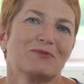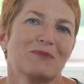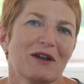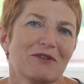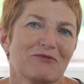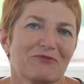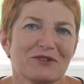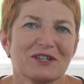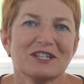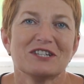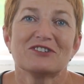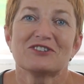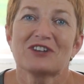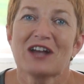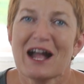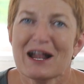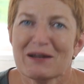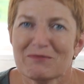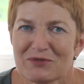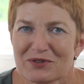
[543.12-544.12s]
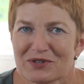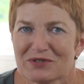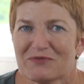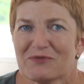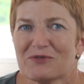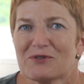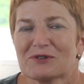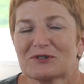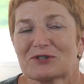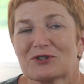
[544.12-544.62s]
to my free
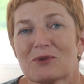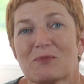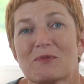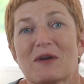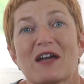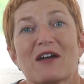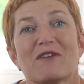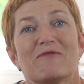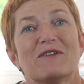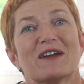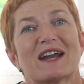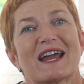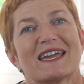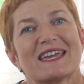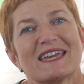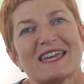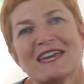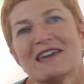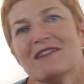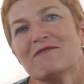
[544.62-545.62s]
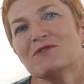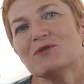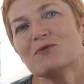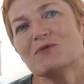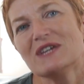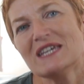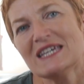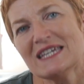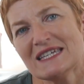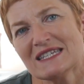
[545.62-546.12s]
childbirth workshop where I give
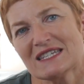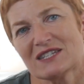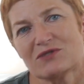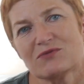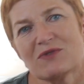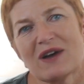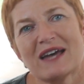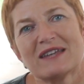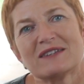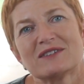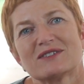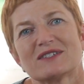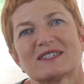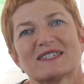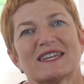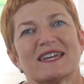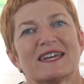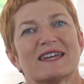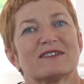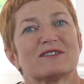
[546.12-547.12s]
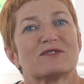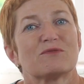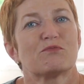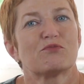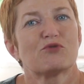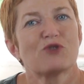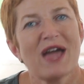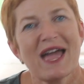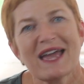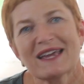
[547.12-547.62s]
you easy to understand
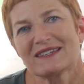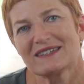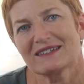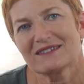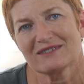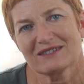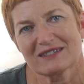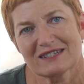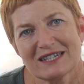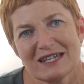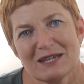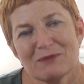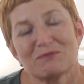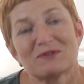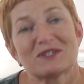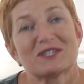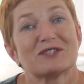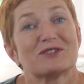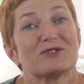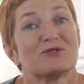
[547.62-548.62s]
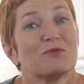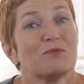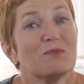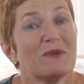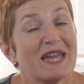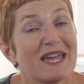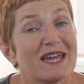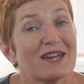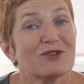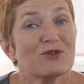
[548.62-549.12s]
practical tips to
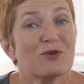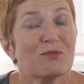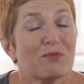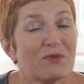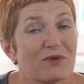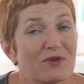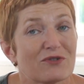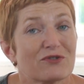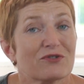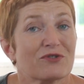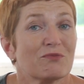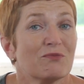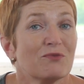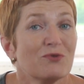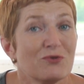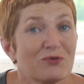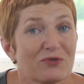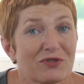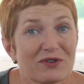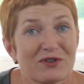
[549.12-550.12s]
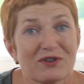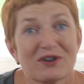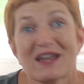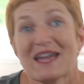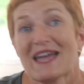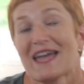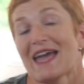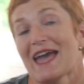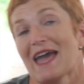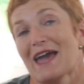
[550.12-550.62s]
make your birth smoother
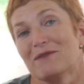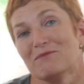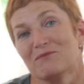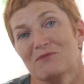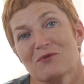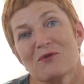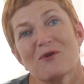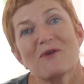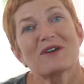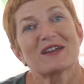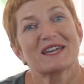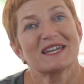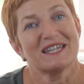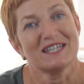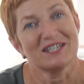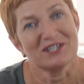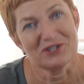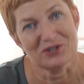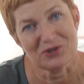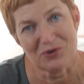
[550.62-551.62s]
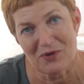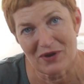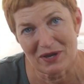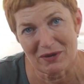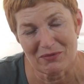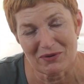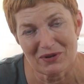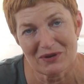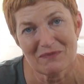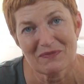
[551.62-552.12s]
and more
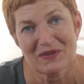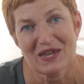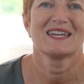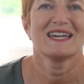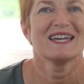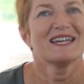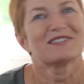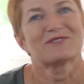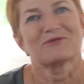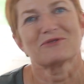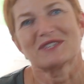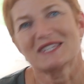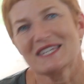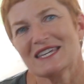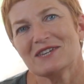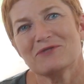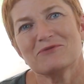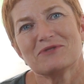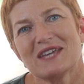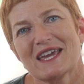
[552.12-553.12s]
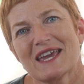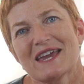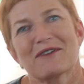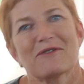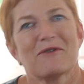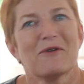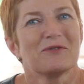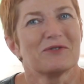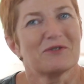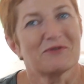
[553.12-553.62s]
enjoyable. So see you
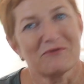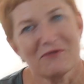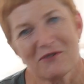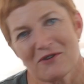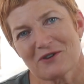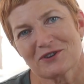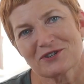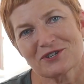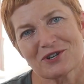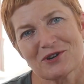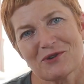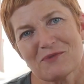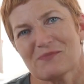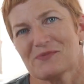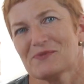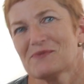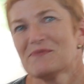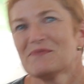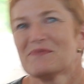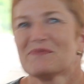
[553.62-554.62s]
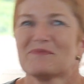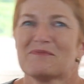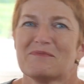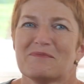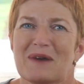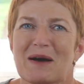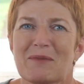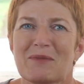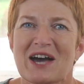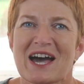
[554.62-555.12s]
there on the workshop.
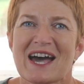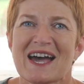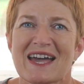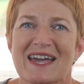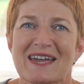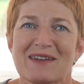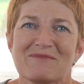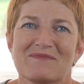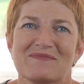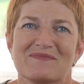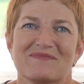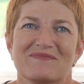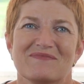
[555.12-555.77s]
Bye bye!